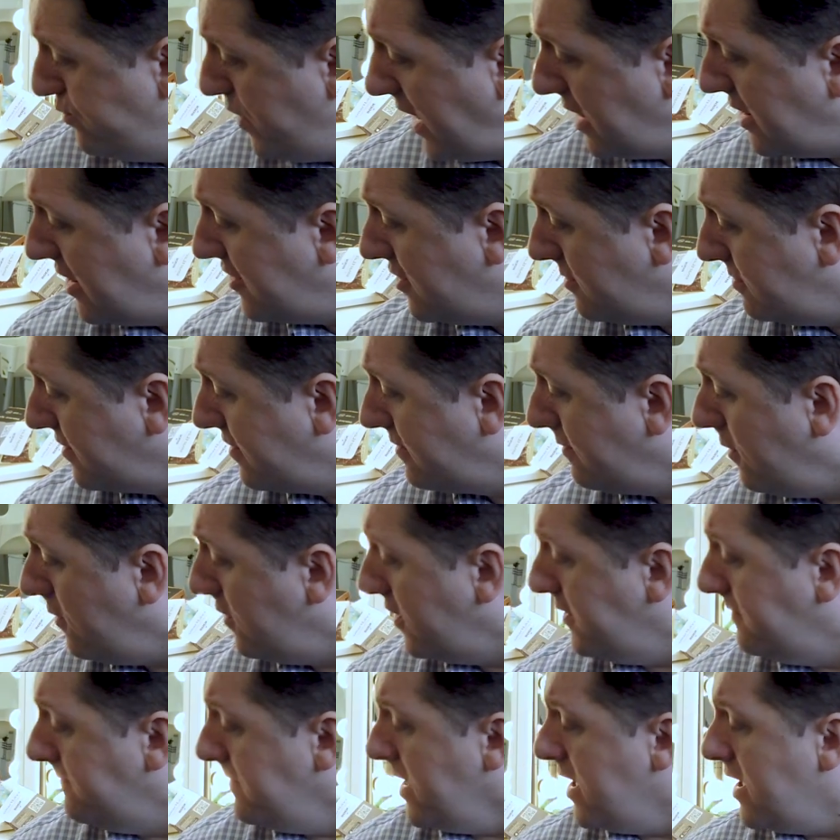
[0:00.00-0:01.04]
picked this up this
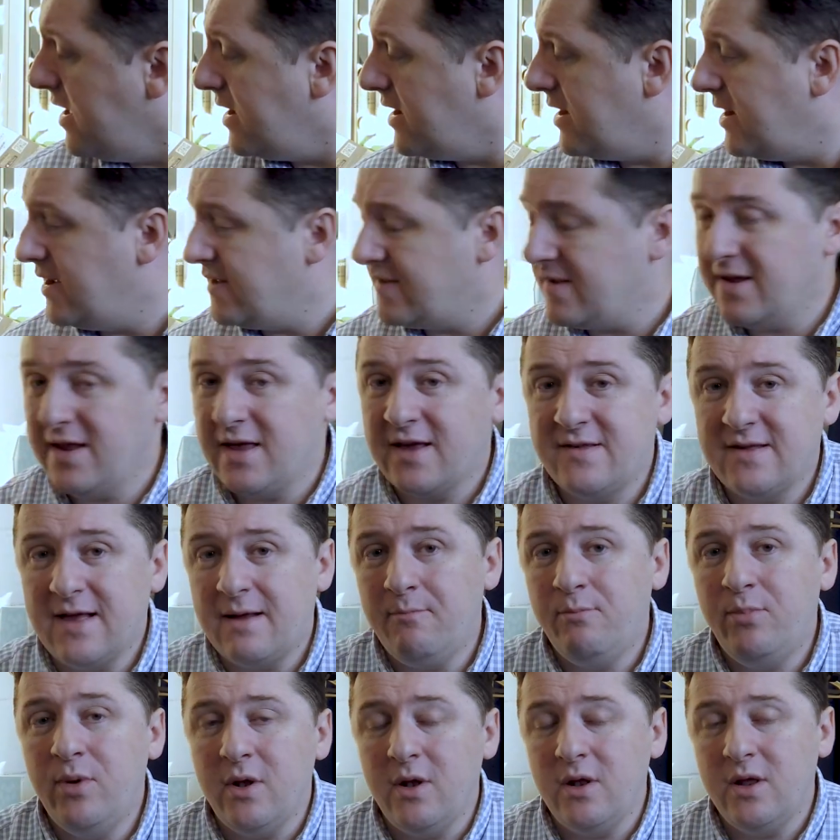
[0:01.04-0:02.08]
morning as an
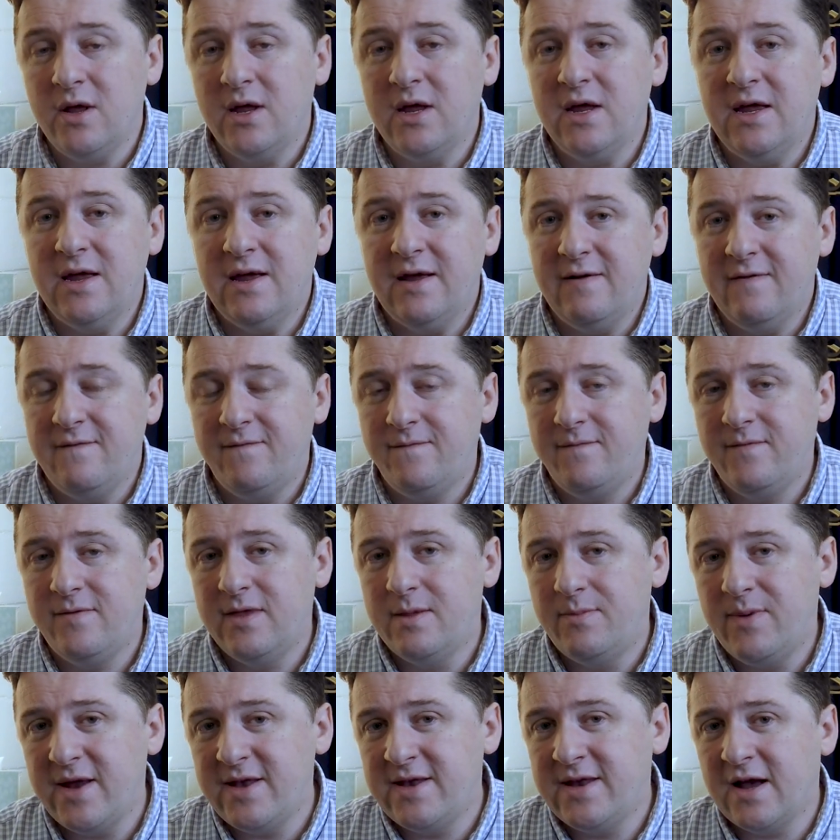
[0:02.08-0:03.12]
example of the
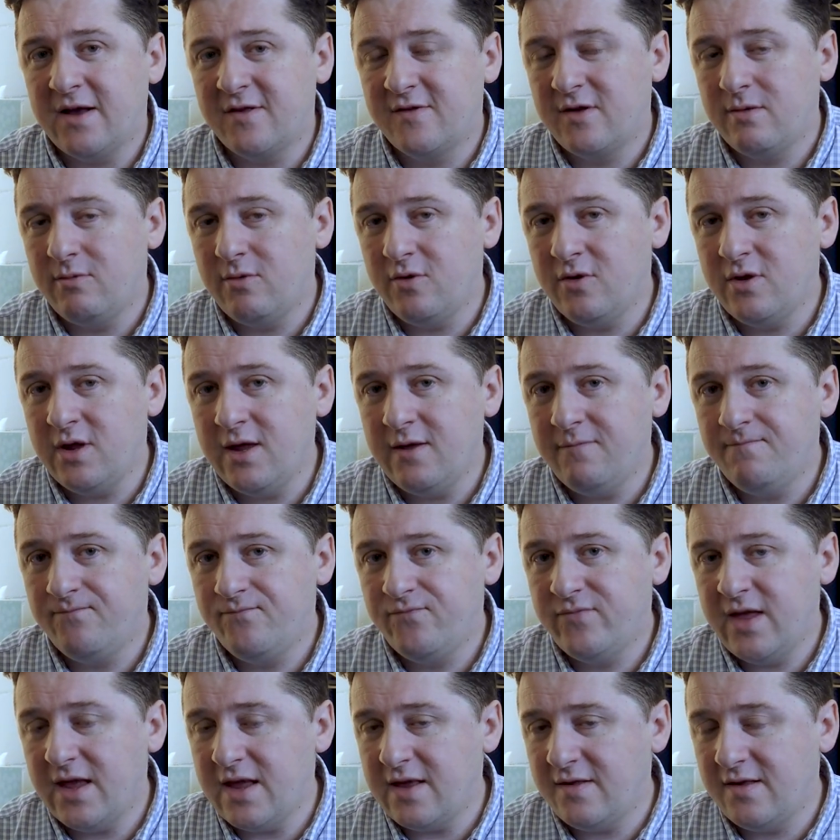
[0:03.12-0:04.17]
Pentax community.
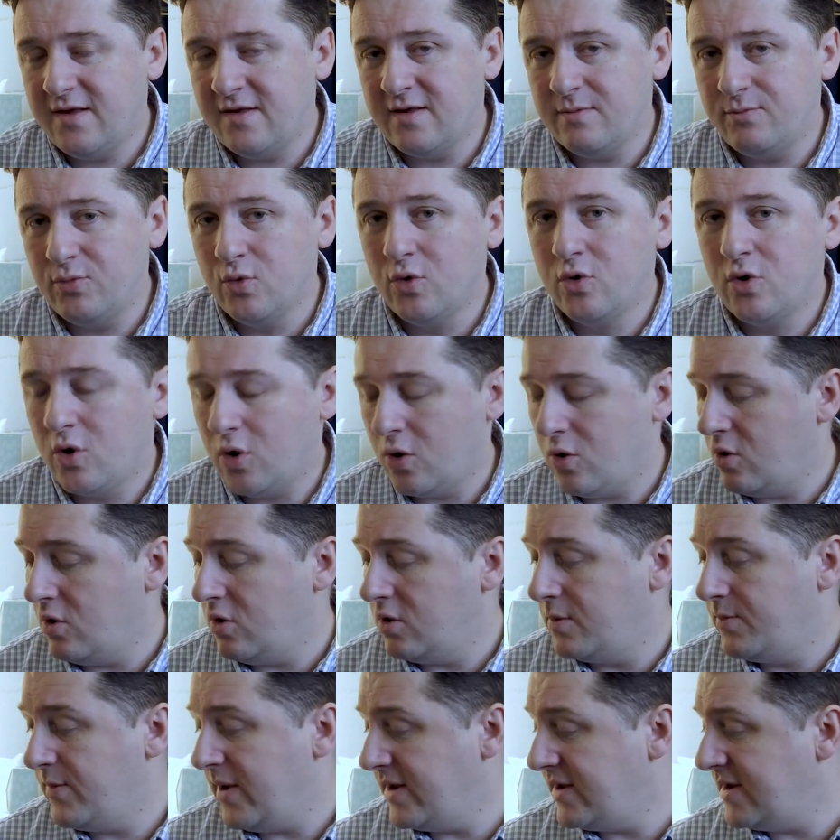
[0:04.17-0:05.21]
This is a book
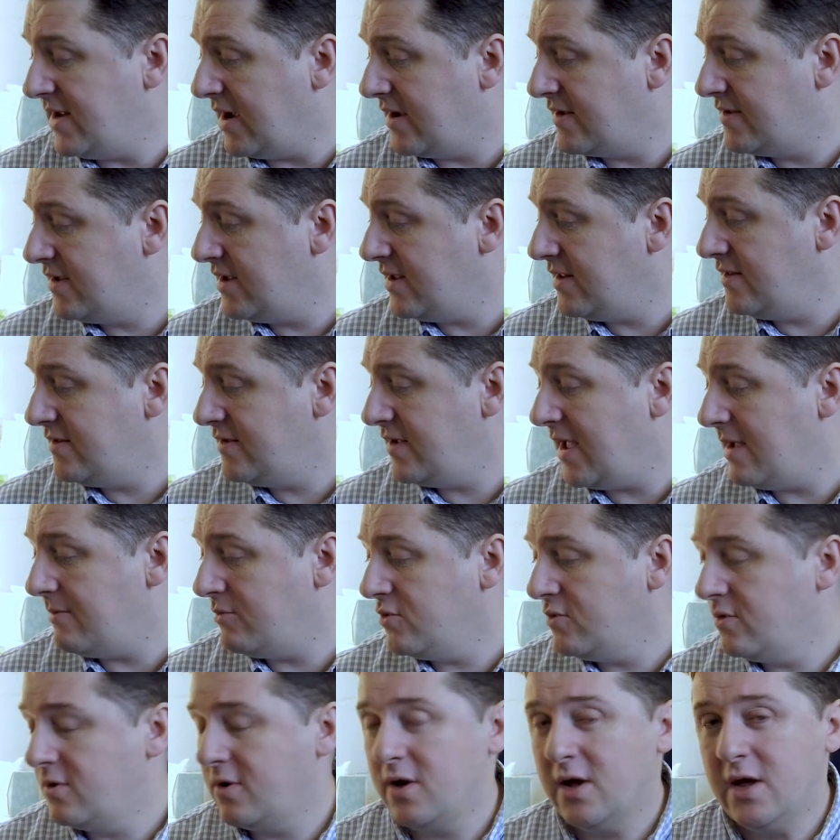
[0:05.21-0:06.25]
called Pentaxians
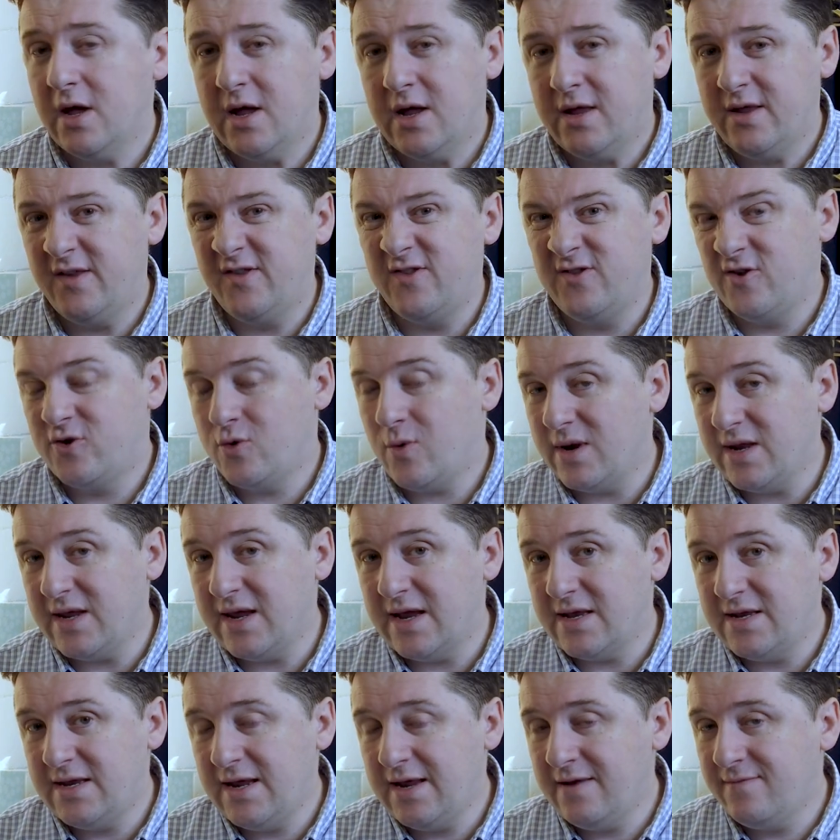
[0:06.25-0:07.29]
Yearbook. This is the
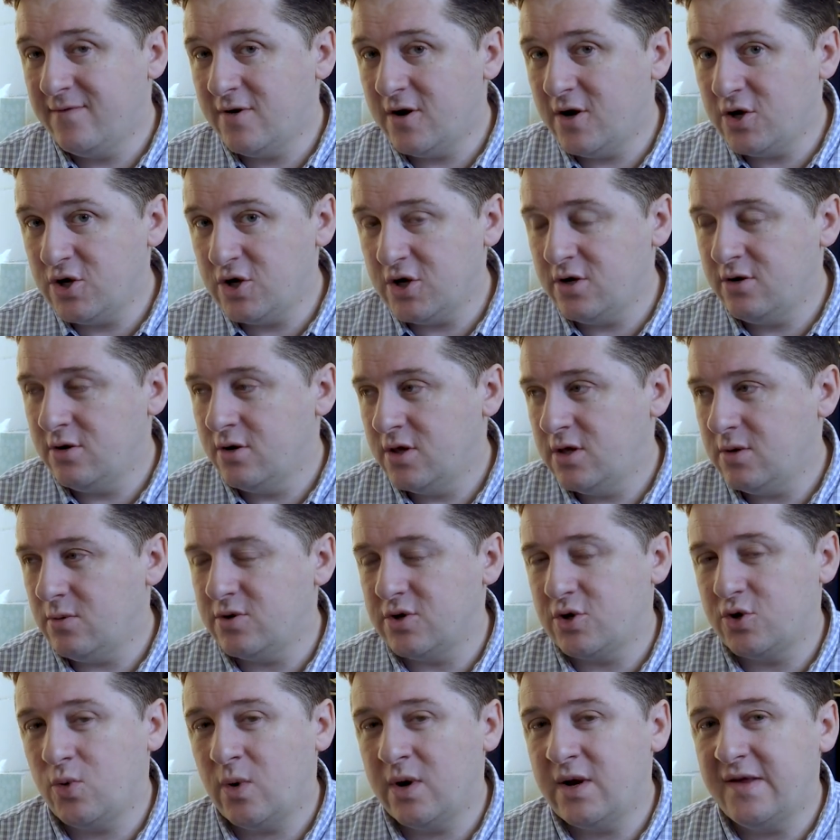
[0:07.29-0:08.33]
2018 version. There
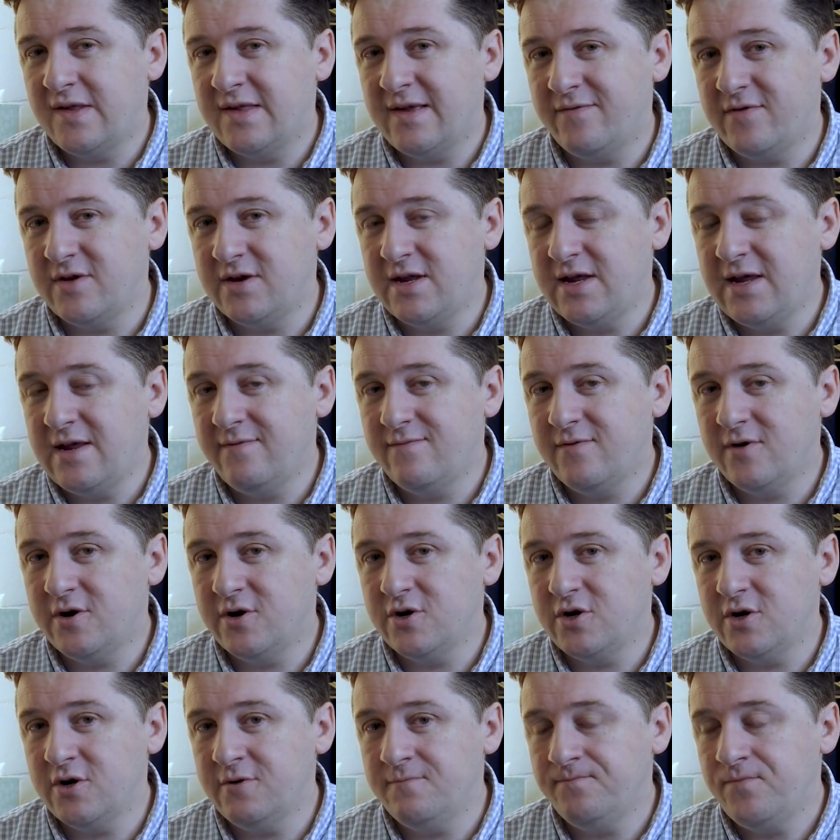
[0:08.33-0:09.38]
was a 2017
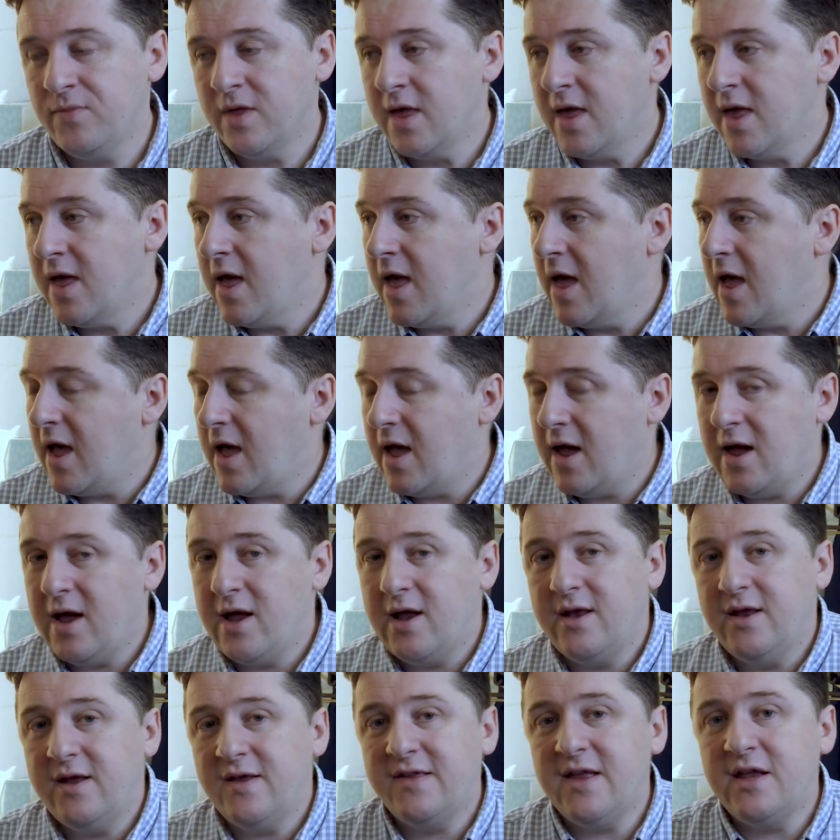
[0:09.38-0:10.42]
version.
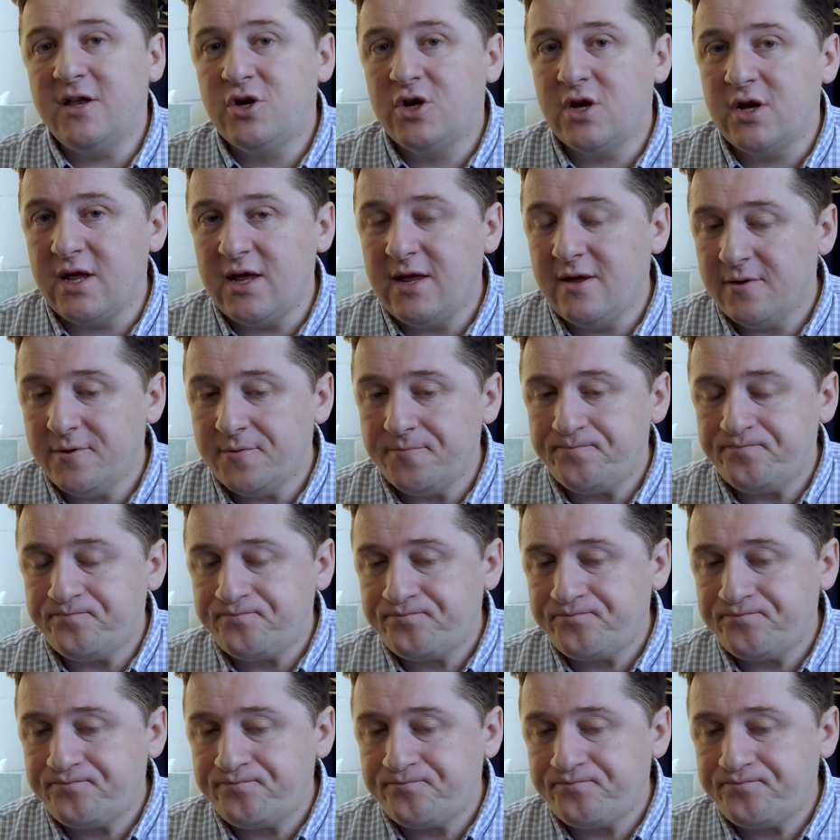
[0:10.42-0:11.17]
And essentially,